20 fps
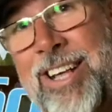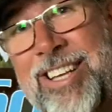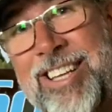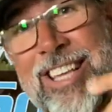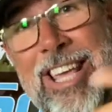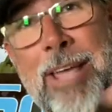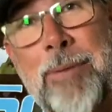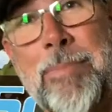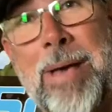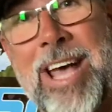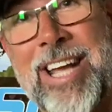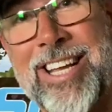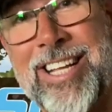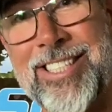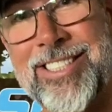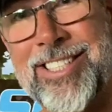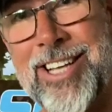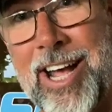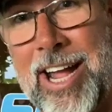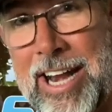Came back
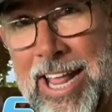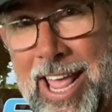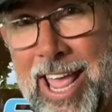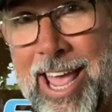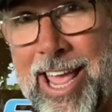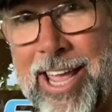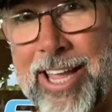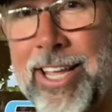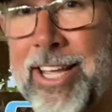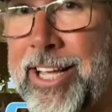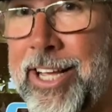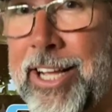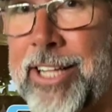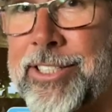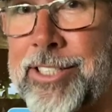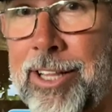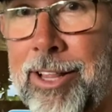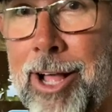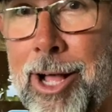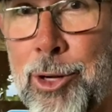inside. A,
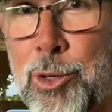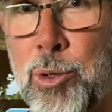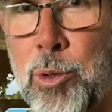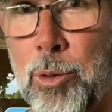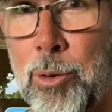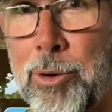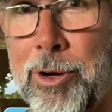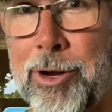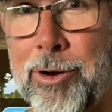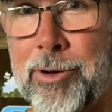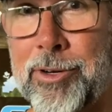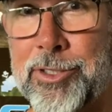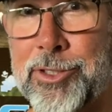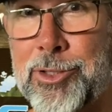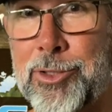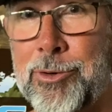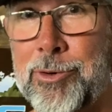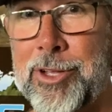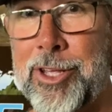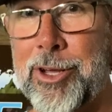it's a lot cooler here in the
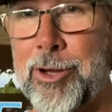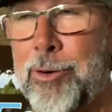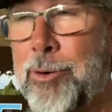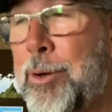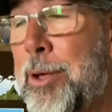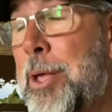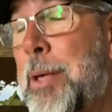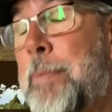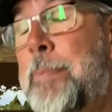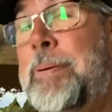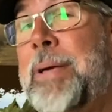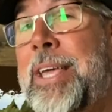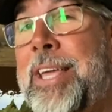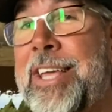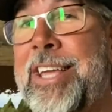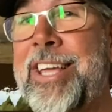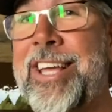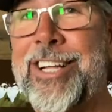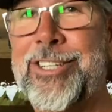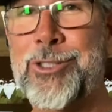studio.
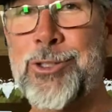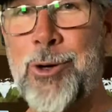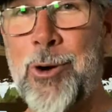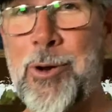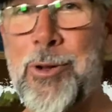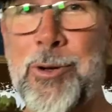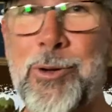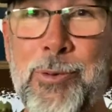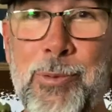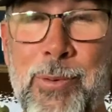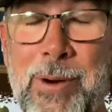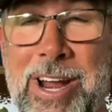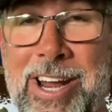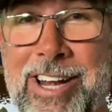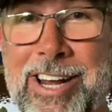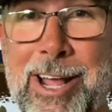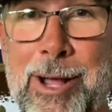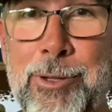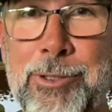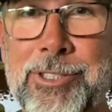B, it started to
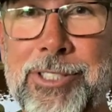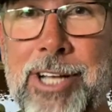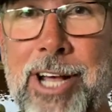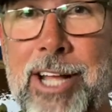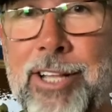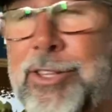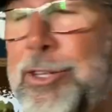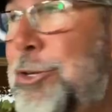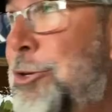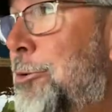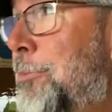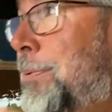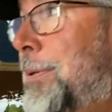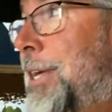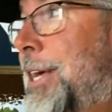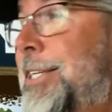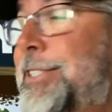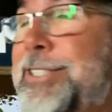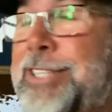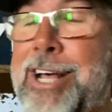rain outside.
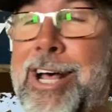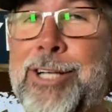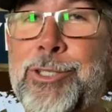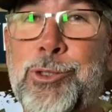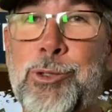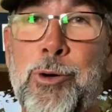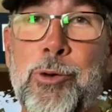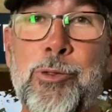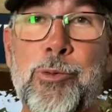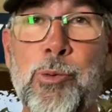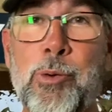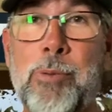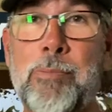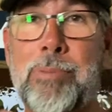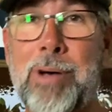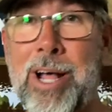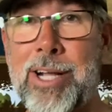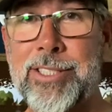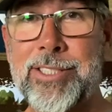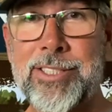The UPS guy started throwing
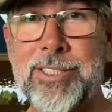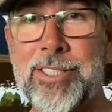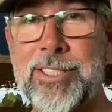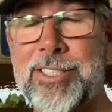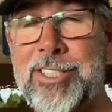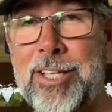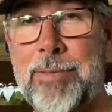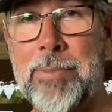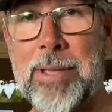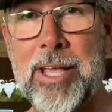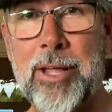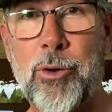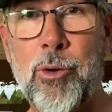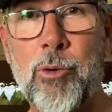boxes of Z-Man